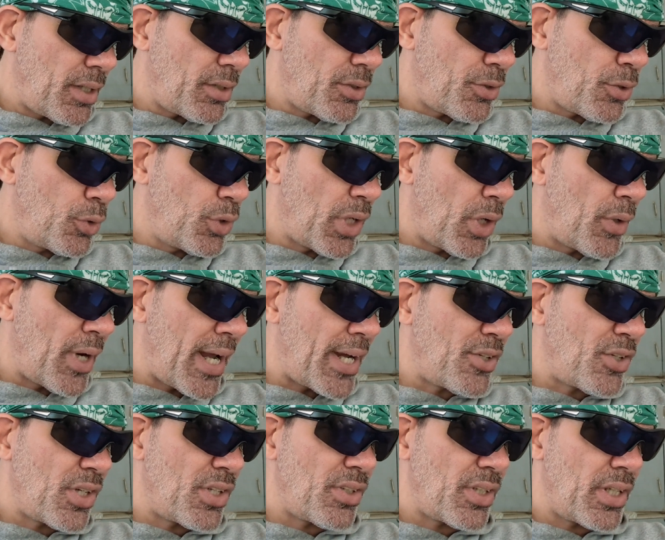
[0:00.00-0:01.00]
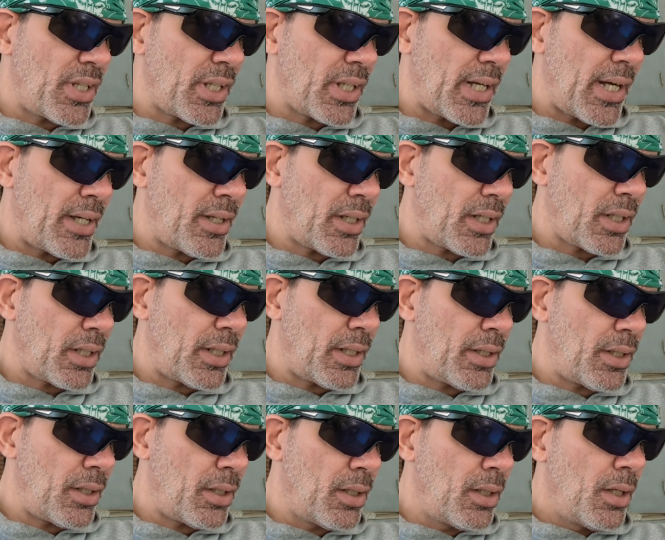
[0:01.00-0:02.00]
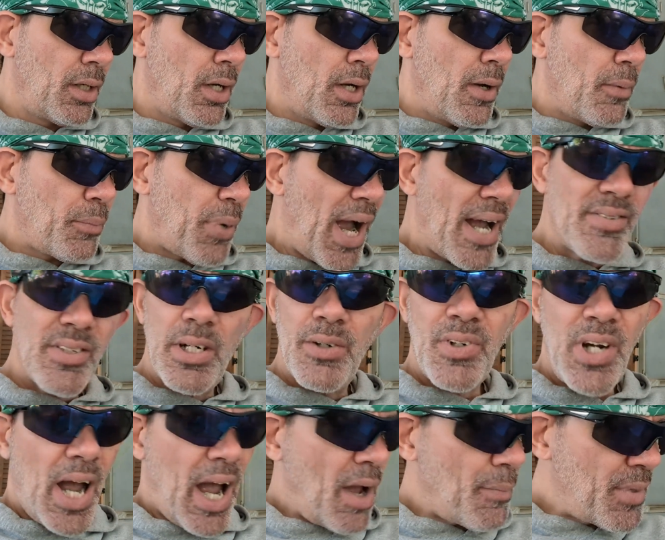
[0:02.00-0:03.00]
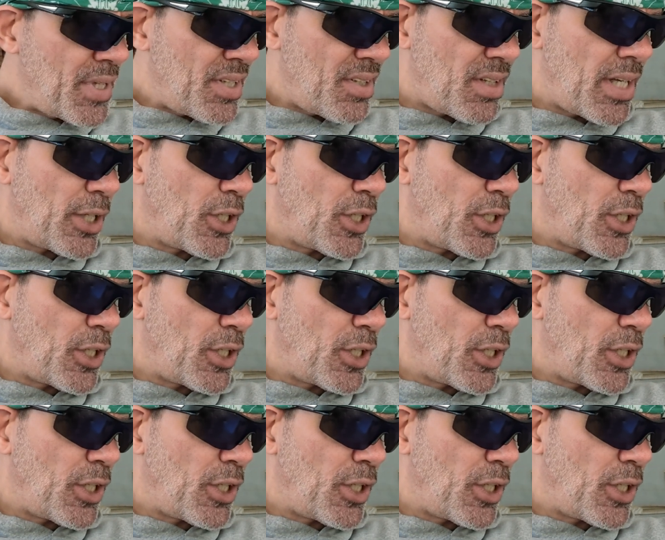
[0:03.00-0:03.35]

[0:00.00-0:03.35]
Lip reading: the two donations and the positive comments.